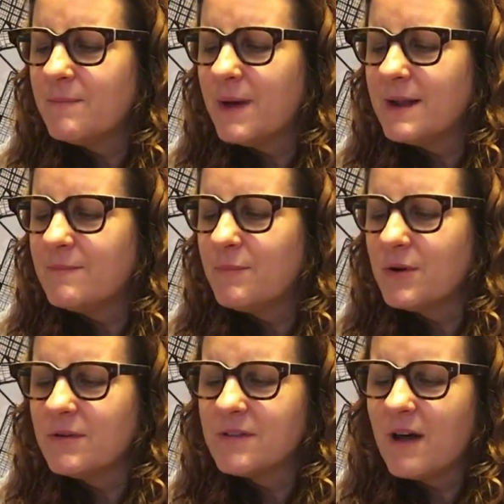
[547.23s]
but it
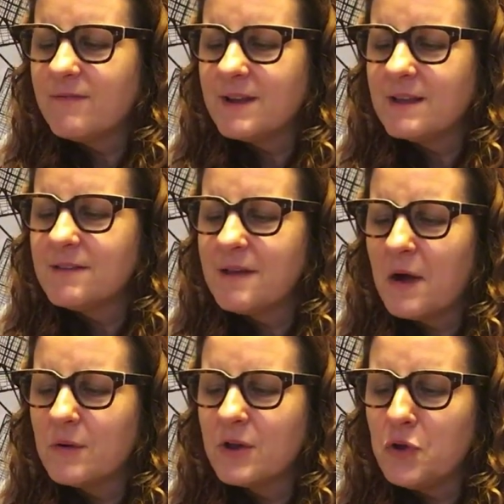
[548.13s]
burns off any
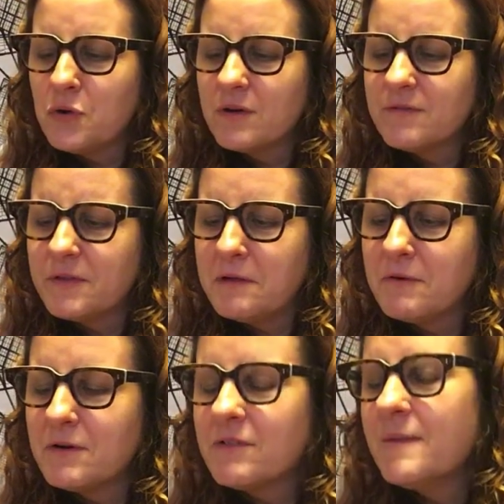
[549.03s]
sour yogurt
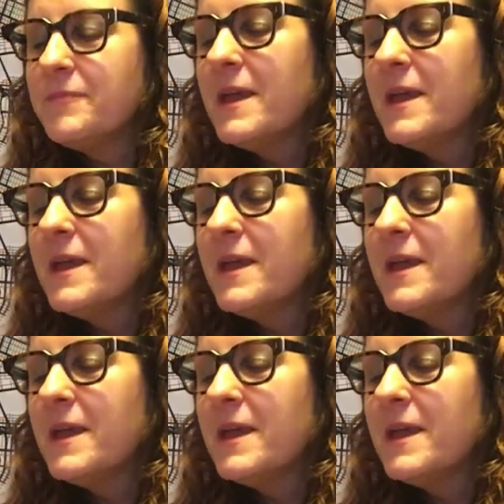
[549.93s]
flavors,